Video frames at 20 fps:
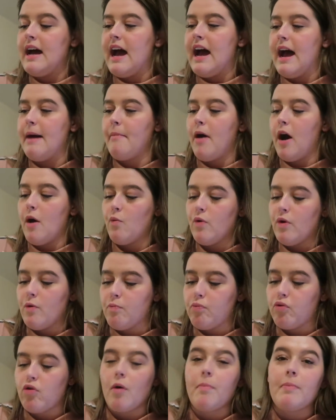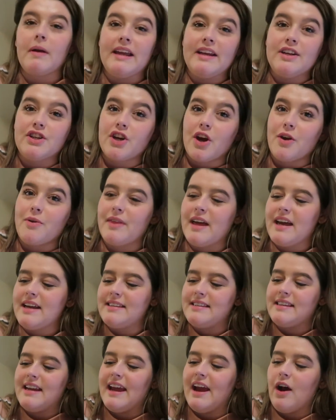I will properly show
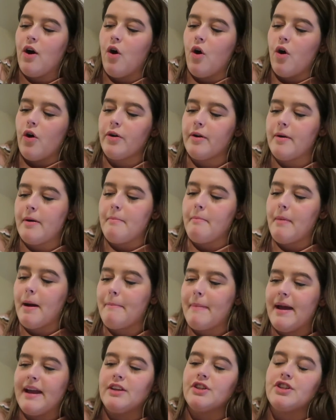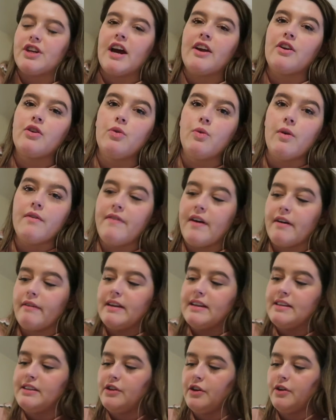this on my main channel
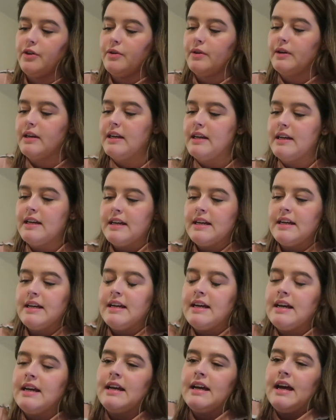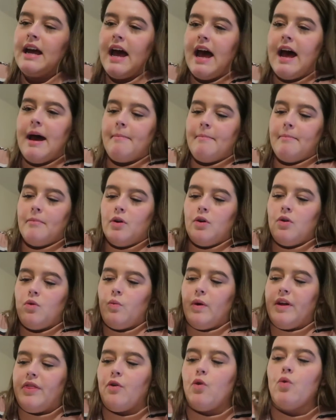very soon
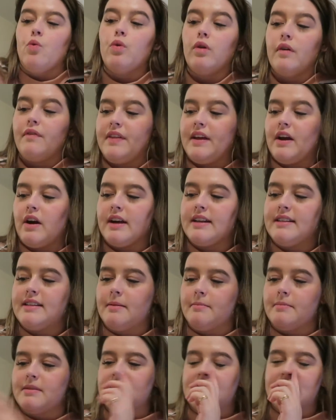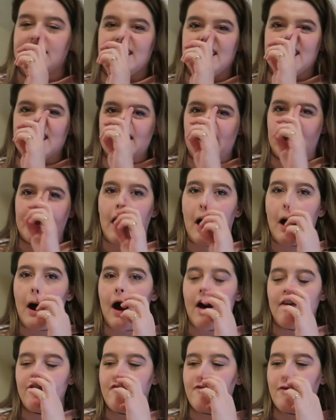with all of the items, because this is like
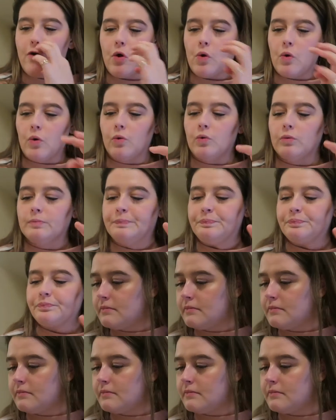half of a haul.